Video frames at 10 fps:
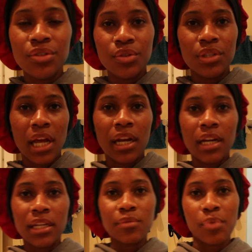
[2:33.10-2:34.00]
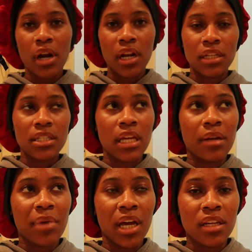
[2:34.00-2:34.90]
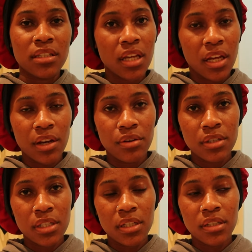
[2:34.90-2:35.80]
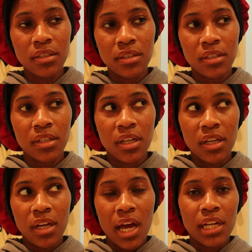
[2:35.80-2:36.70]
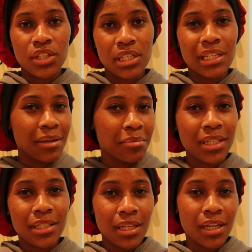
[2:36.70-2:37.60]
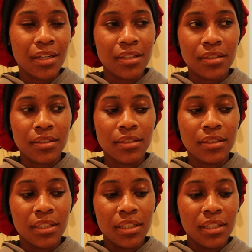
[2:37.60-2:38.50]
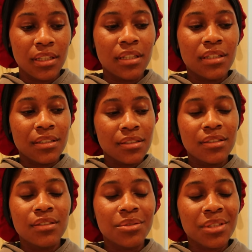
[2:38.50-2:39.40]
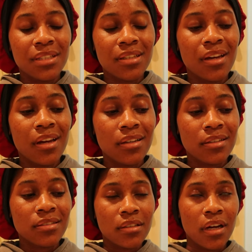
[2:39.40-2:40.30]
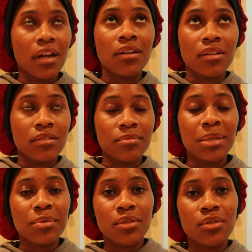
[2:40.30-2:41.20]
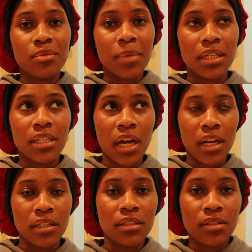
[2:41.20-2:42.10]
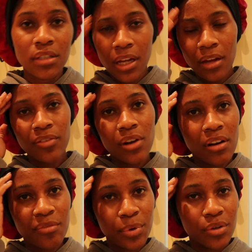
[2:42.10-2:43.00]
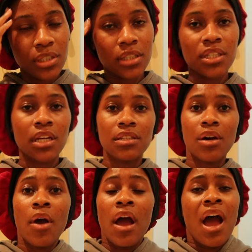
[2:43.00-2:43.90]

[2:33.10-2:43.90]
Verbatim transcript: to use like less products in my skincare routine and just let my skin do its thing I don't know maybe it's also my diet because I have a lot of protein shakes now